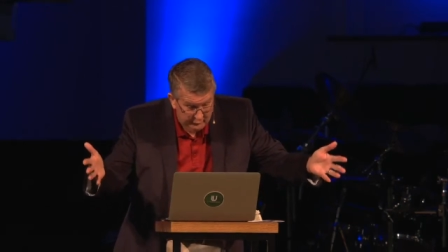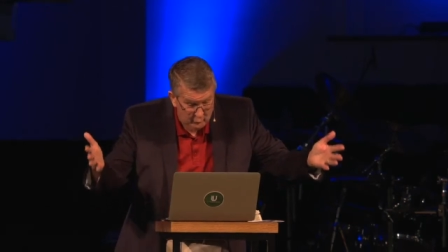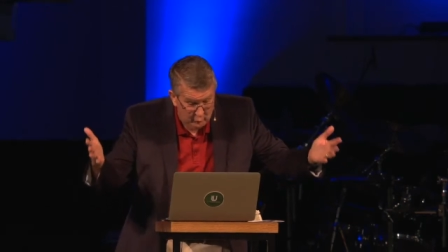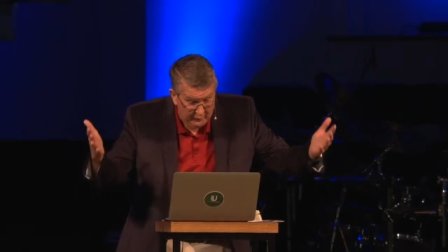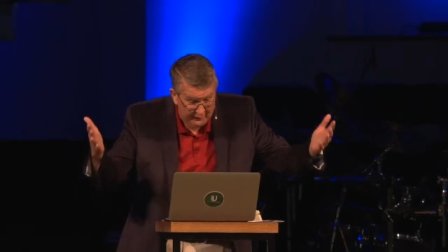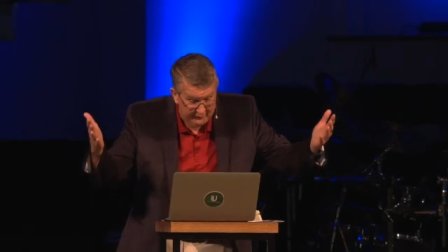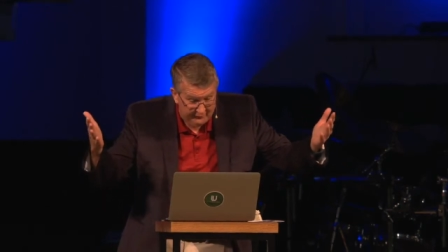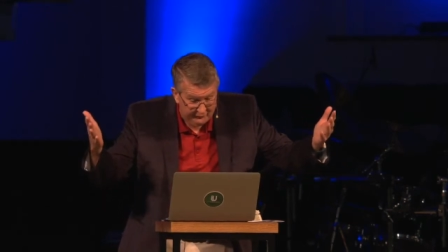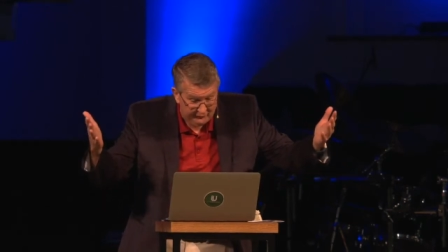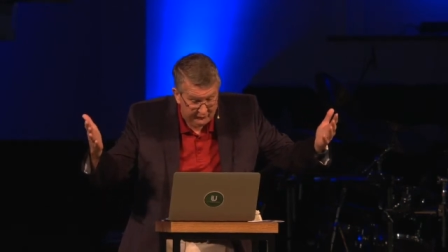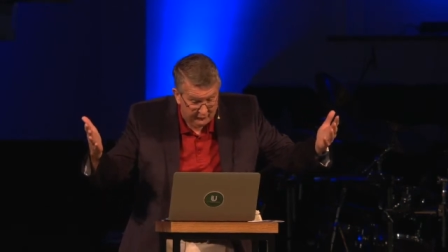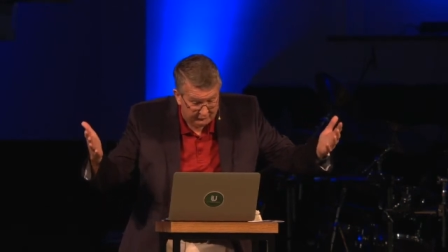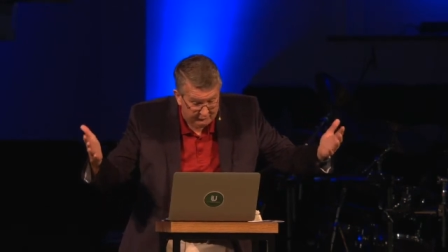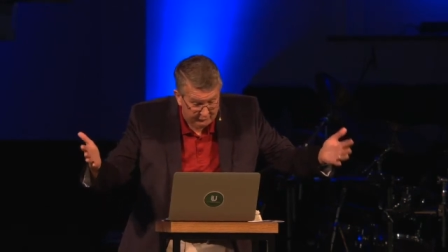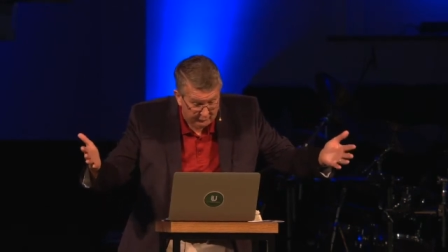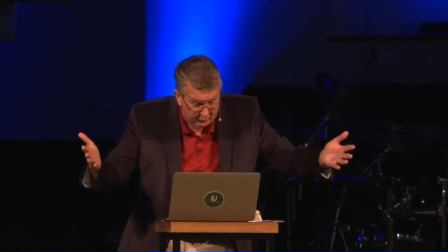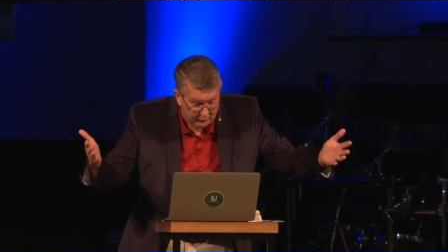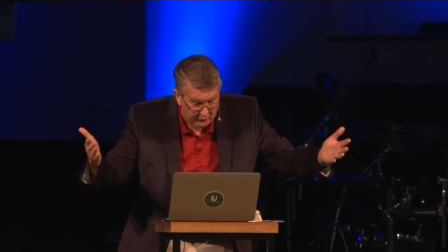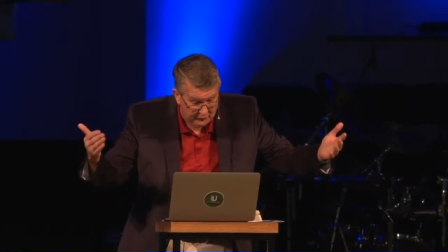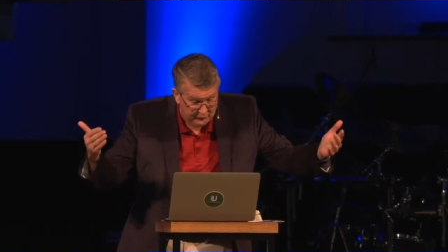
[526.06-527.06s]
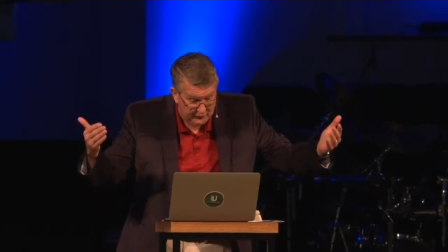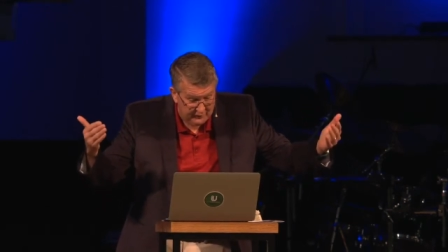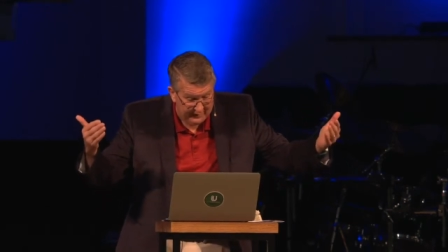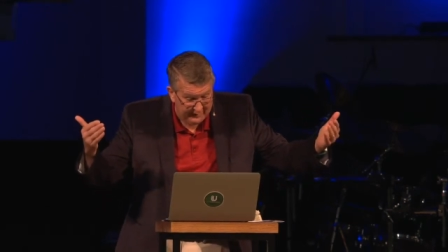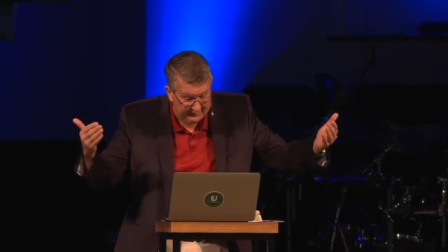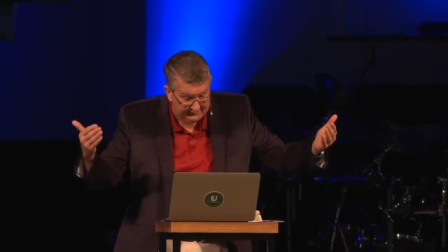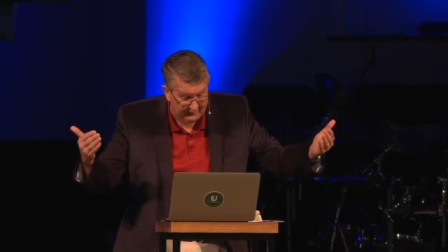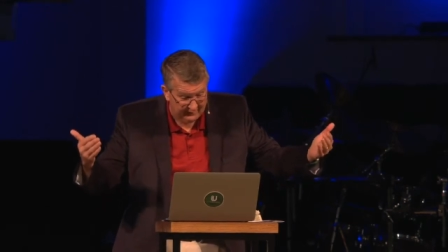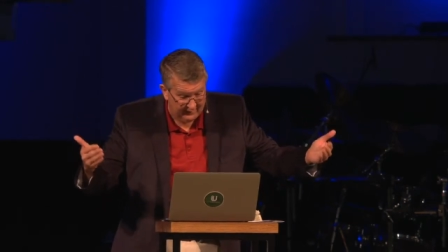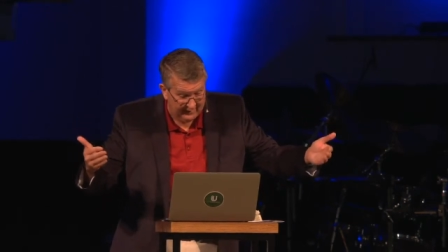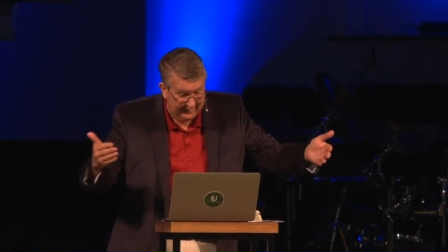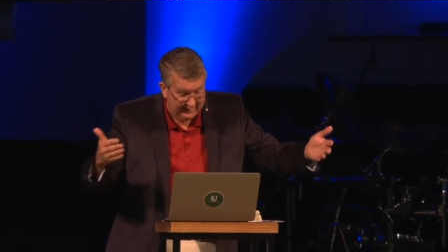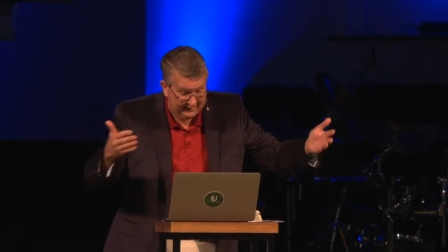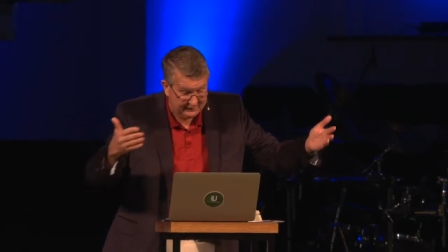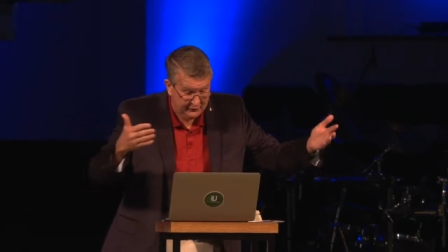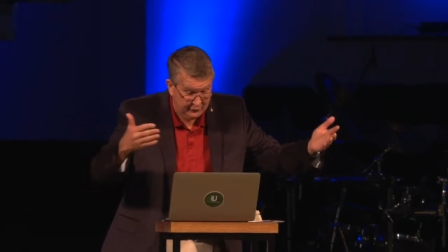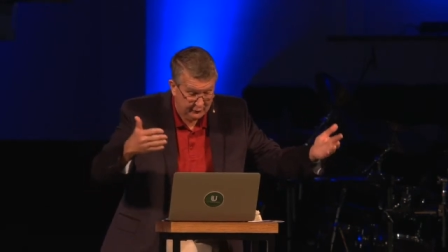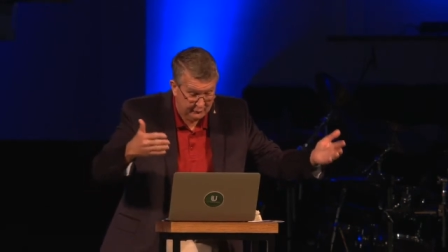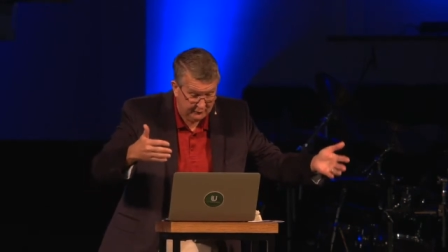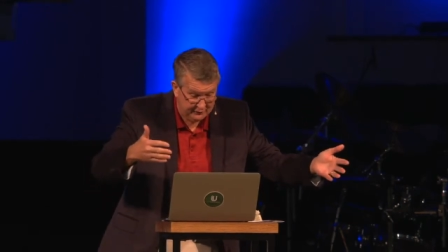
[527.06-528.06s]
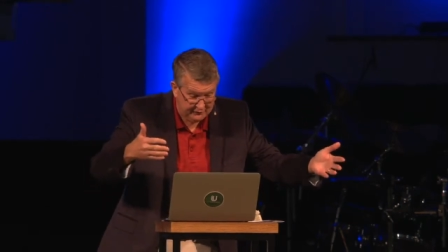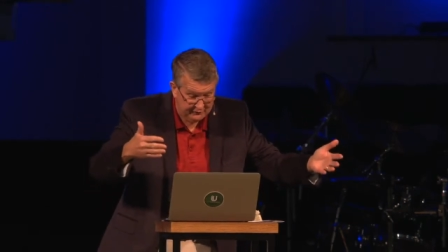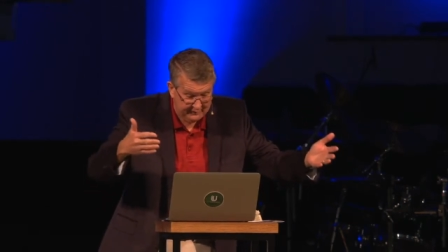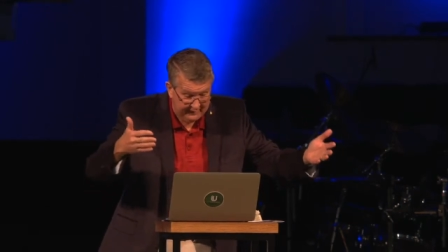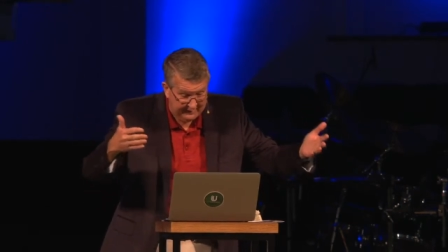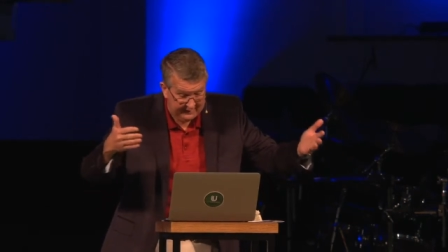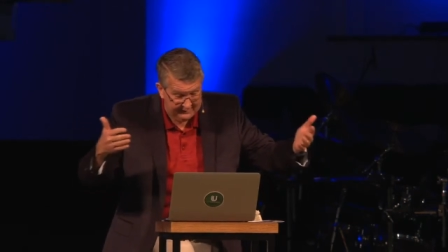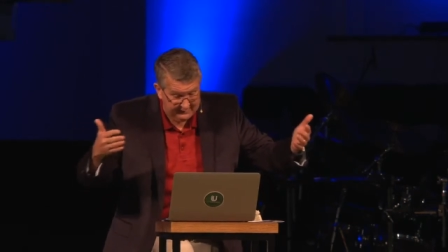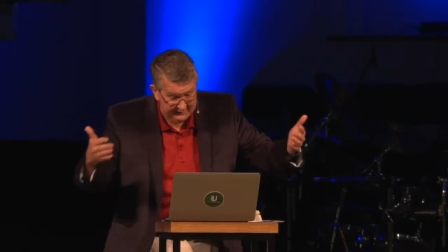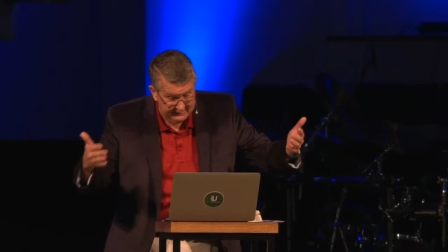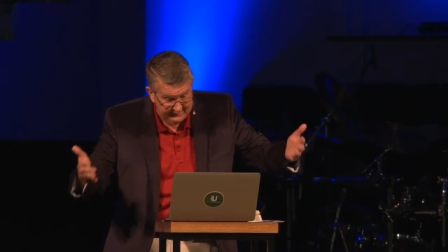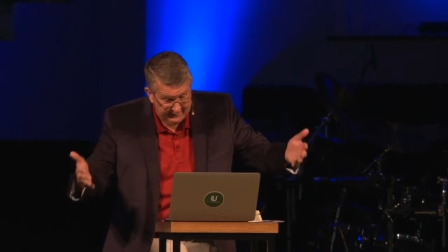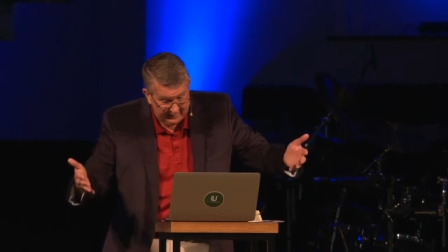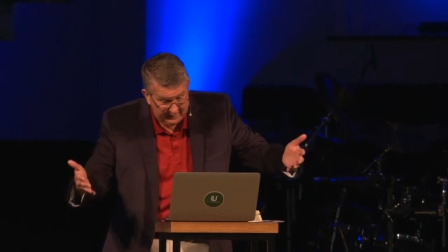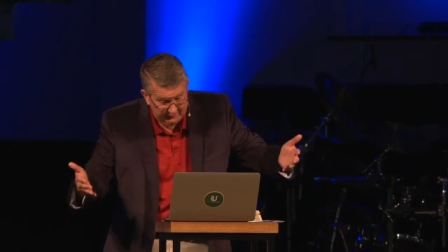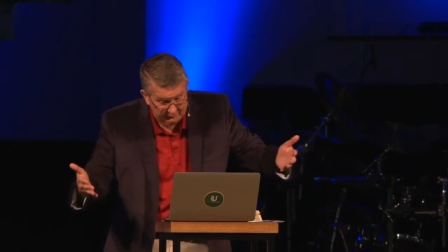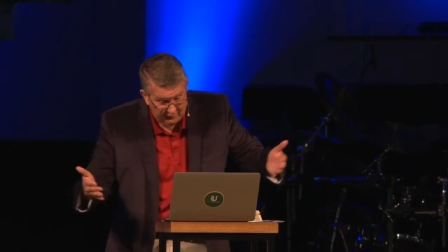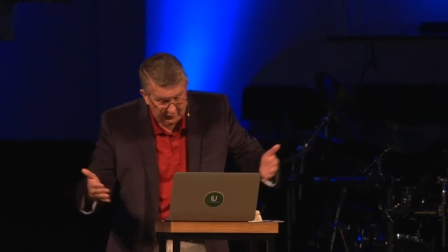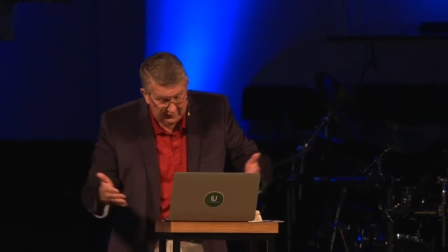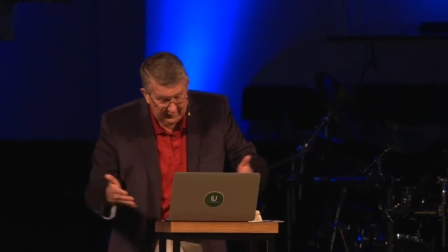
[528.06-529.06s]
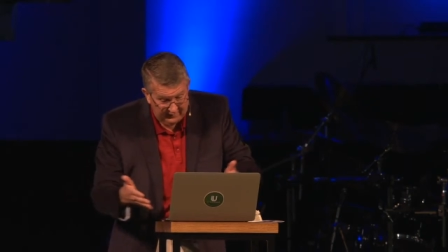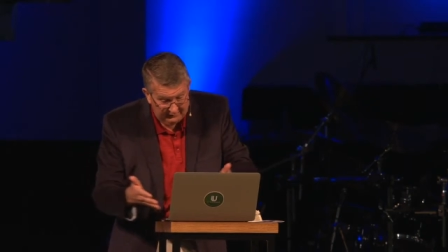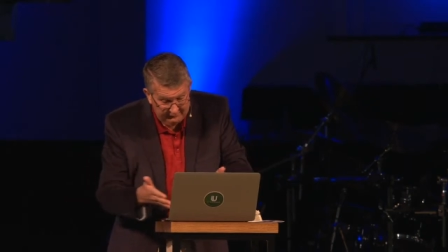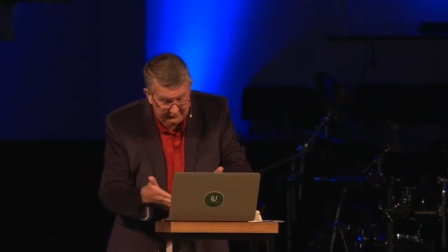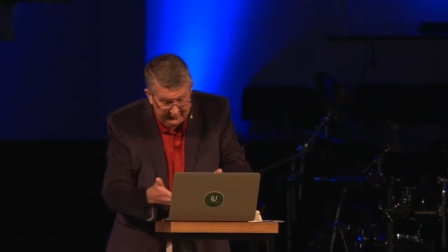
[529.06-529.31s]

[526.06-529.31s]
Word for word: who is the first and the last, who was dead and came to life.